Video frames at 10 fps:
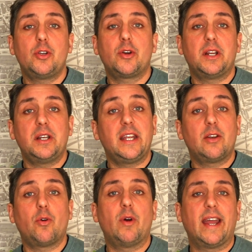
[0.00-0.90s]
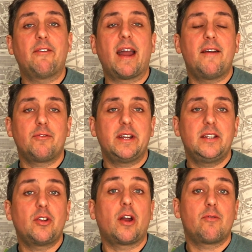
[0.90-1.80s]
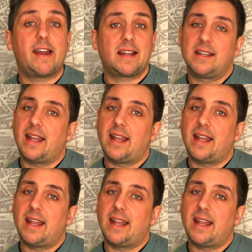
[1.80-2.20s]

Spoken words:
you're going to need every direct